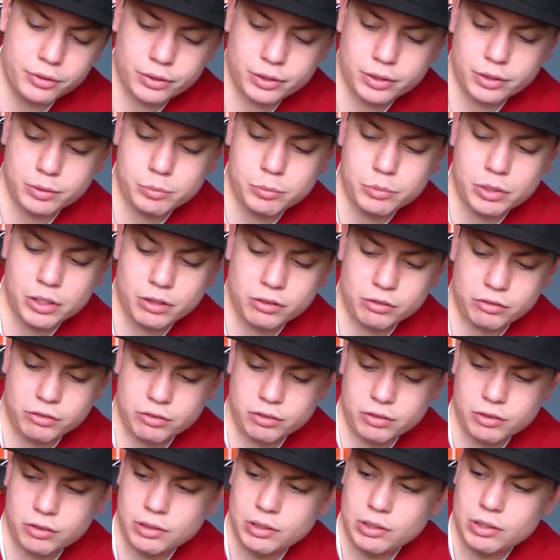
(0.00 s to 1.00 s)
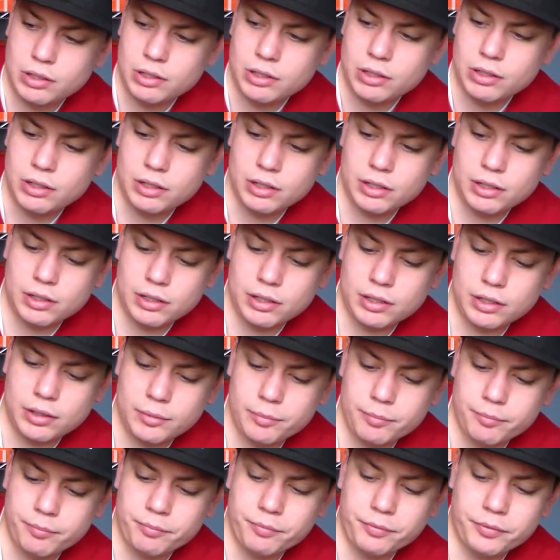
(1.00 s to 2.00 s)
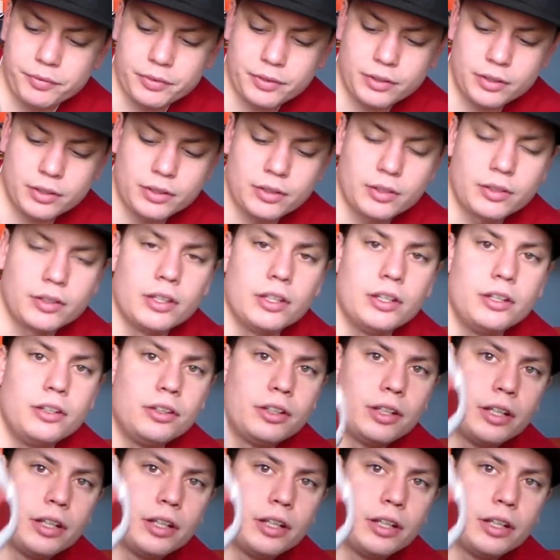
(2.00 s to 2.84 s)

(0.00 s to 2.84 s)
looking mesh. Um, then